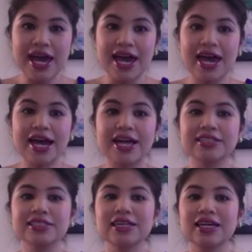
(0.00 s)

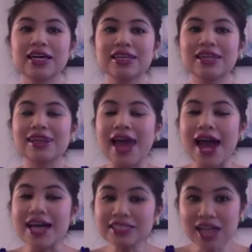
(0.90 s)
And the
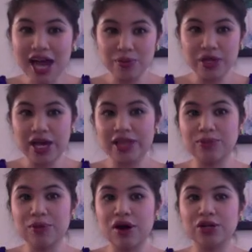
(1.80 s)
last time we had the
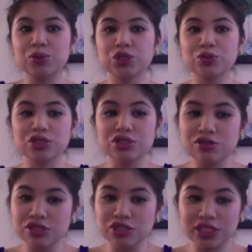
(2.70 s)
party, which was New
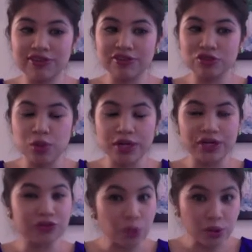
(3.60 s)
Year's Eve of
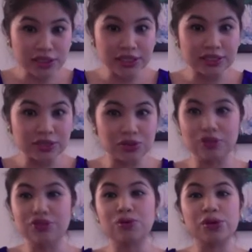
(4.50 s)
2014, during
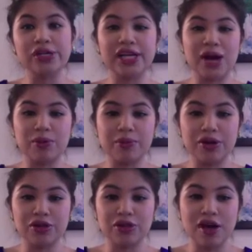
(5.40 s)
the 48-hour
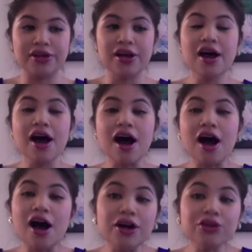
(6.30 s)
marathon,
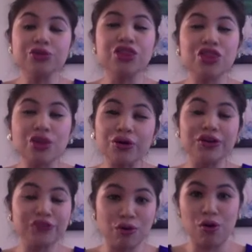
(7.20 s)

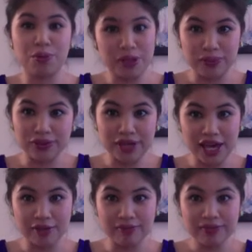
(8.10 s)
134 people
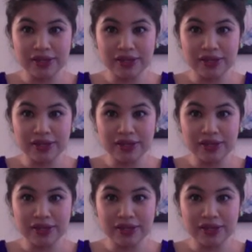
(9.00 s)
came.